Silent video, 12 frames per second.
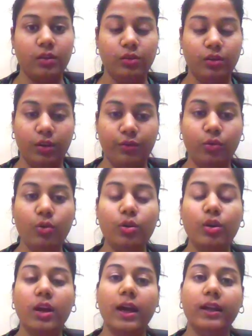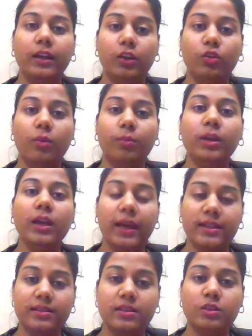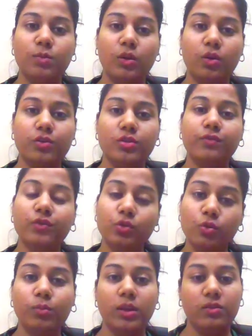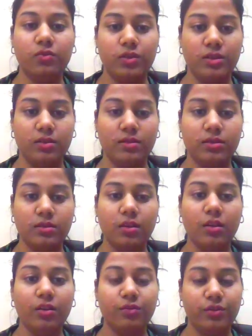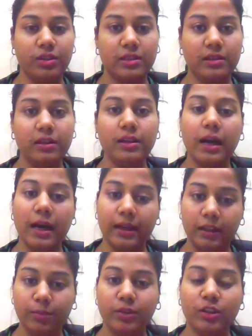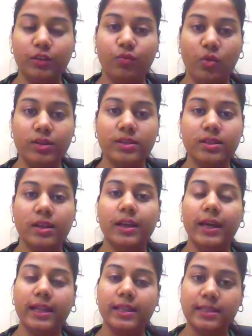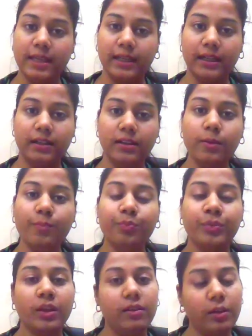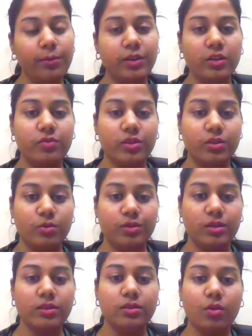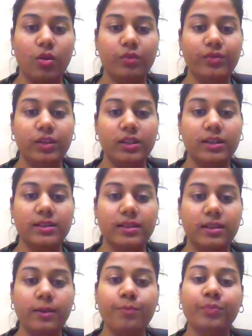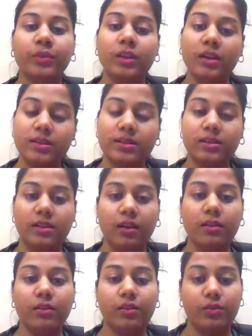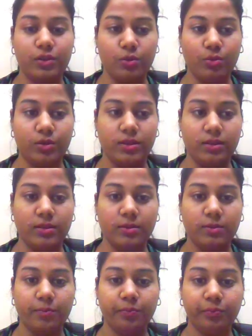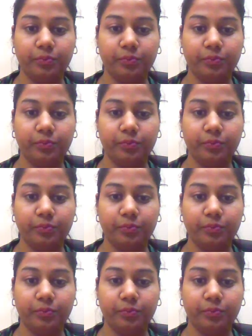Therefore, an economic exists because of two main reasons. Firstly, unlimited wants, and secondly, limited resources, or we can say scarce resources.